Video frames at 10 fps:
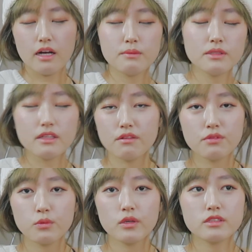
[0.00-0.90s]
I've been
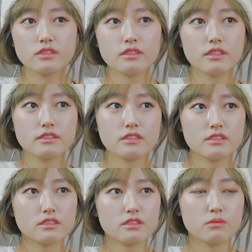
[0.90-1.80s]
everywhere today
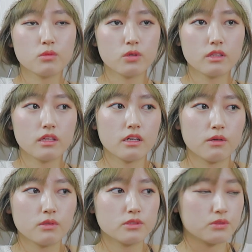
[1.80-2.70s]
since the morning.
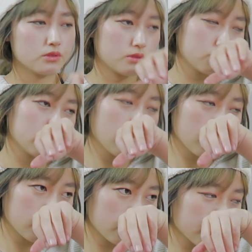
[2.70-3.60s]
I went to
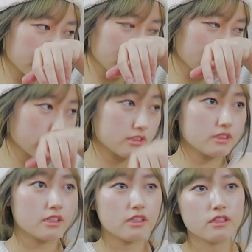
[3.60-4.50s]
groceries
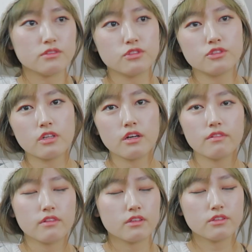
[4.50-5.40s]
and I had to
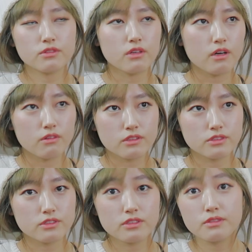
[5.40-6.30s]
drive like 2
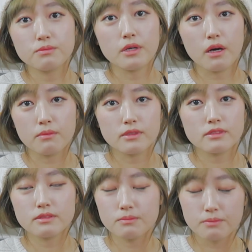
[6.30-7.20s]
hours to pick up
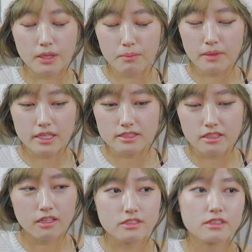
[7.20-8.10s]
this Big Mac
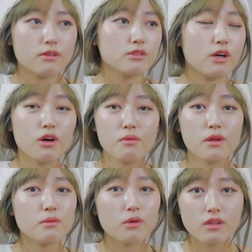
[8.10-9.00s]
sauce. I will talk
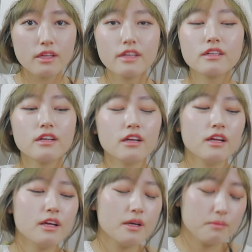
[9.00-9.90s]
about it more later,
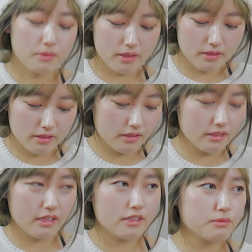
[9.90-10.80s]
but
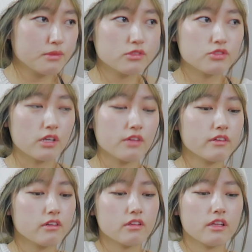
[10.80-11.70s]
yeah, I've been just
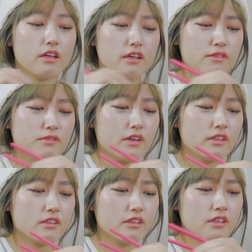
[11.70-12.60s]
driving all day. I'm
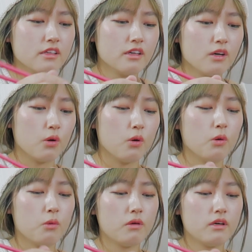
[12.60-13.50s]
finally
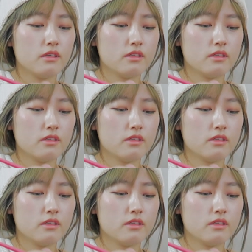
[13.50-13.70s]
home.